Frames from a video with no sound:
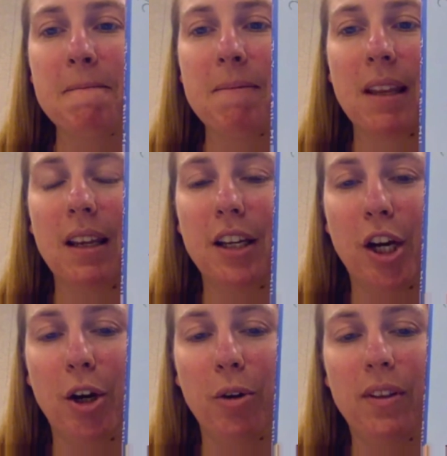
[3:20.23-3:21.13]

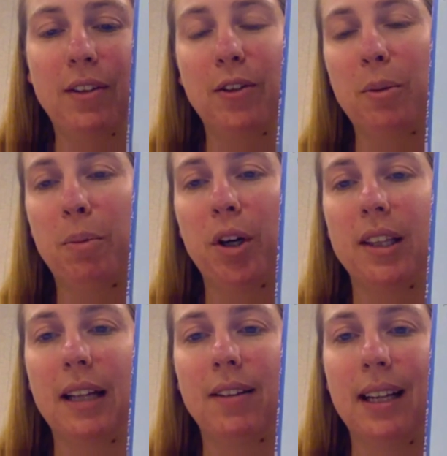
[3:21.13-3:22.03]
this is a book
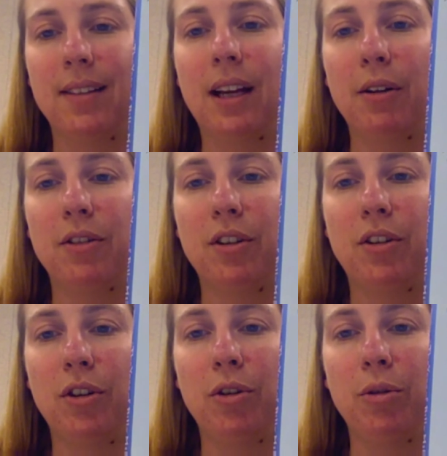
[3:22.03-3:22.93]
that sets out to
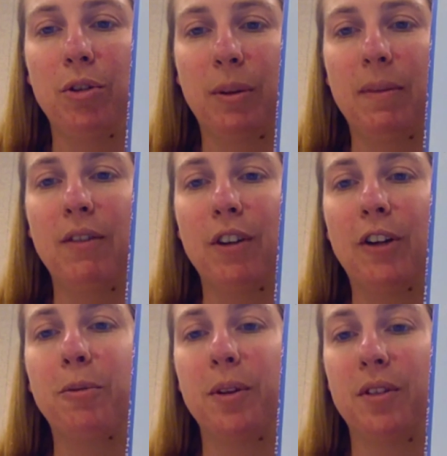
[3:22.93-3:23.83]
do something
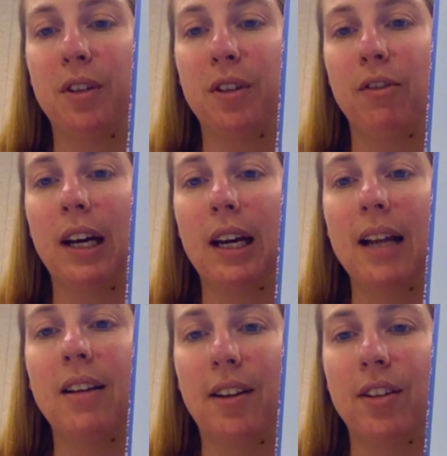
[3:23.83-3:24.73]
very specific
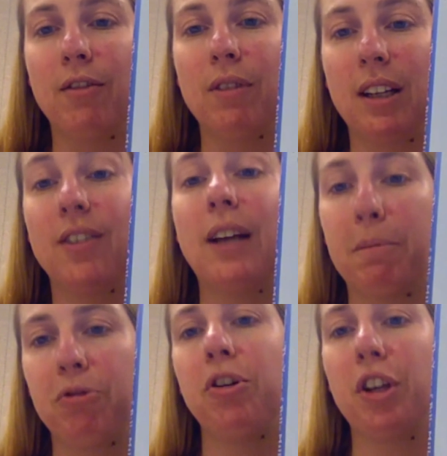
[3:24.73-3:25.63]
and does it
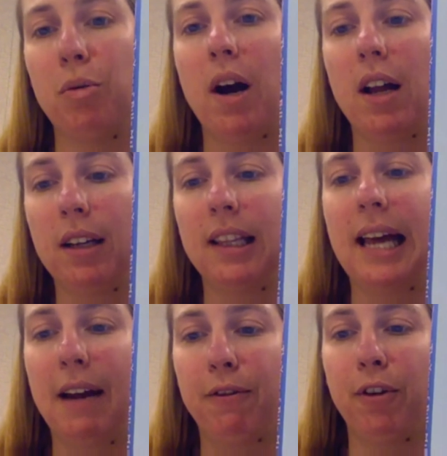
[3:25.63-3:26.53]
exceptionally well. And
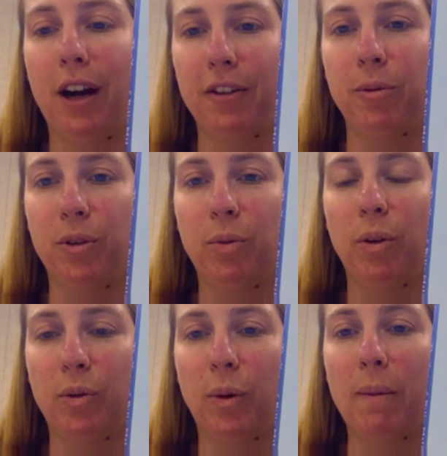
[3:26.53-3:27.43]
that for us
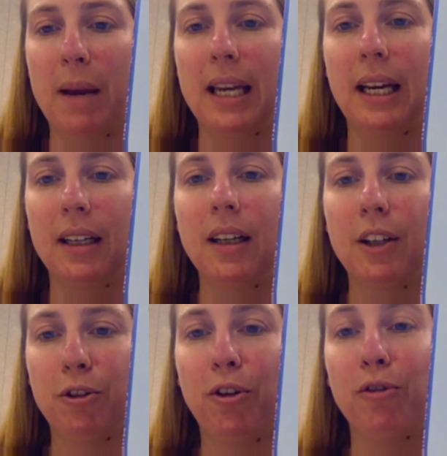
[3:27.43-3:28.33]
was what made it
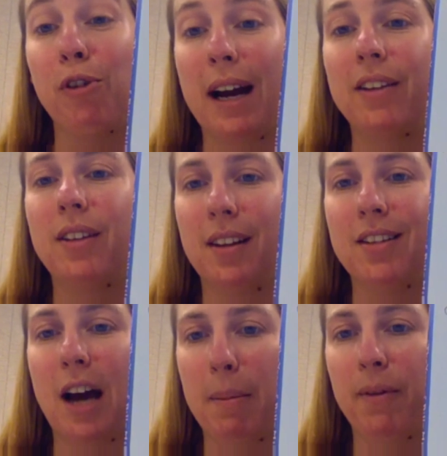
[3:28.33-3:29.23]
sort of rise to the
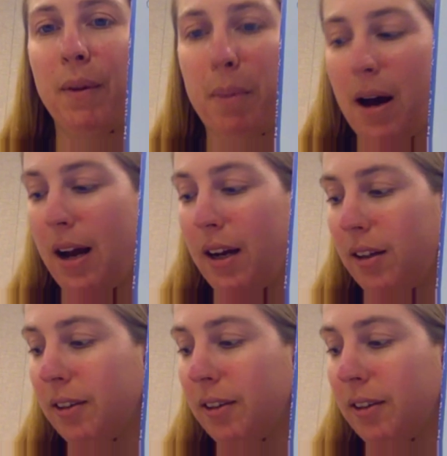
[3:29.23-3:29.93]
top of the pile.